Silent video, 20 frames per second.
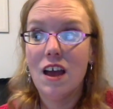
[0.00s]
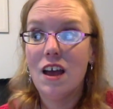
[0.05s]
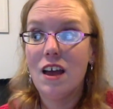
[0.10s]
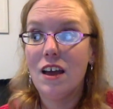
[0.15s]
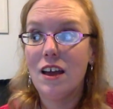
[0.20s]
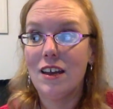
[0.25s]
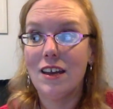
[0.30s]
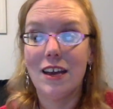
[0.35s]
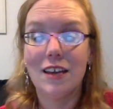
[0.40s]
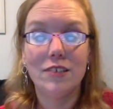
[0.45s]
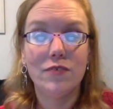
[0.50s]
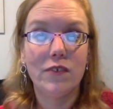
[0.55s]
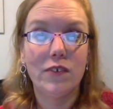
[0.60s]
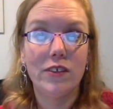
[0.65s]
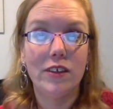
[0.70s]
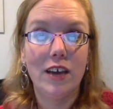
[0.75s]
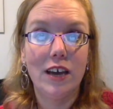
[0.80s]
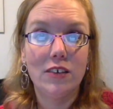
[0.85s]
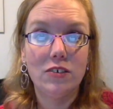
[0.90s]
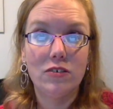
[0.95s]
And he asked for
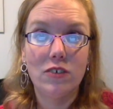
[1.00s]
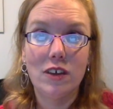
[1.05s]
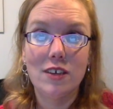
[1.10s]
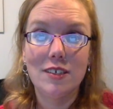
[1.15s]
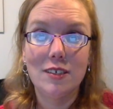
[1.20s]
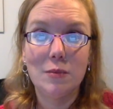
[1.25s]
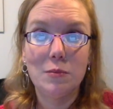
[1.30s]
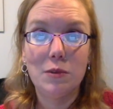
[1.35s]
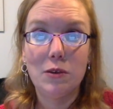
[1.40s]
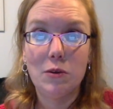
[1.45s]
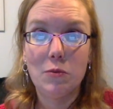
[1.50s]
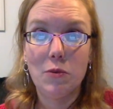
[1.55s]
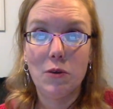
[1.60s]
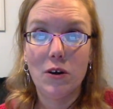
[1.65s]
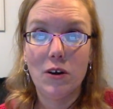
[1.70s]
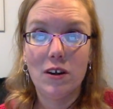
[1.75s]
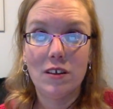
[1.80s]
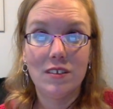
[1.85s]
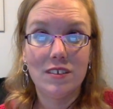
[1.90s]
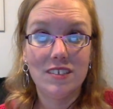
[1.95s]
the gastroscopy
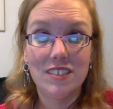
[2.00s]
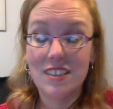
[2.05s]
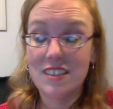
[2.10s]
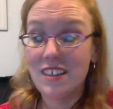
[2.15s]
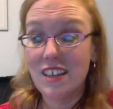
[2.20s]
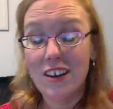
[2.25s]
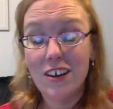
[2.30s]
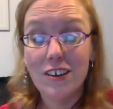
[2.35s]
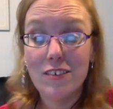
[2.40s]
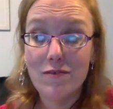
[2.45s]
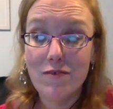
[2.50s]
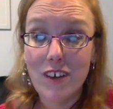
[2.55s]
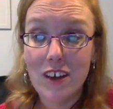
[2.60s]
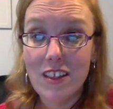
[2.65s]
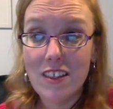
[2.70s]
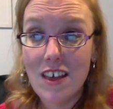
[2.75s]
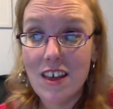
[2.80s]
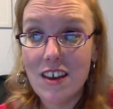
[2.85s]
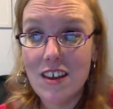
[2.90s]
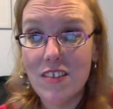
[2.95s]
report. And they said they couldn't
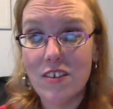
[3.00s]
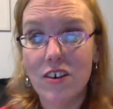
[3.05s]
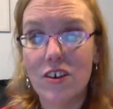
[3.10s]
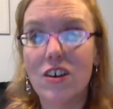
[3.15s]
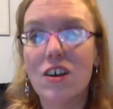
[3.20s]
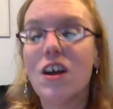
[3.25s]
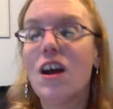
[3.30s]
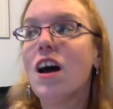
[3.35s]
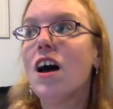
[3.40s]
find that either.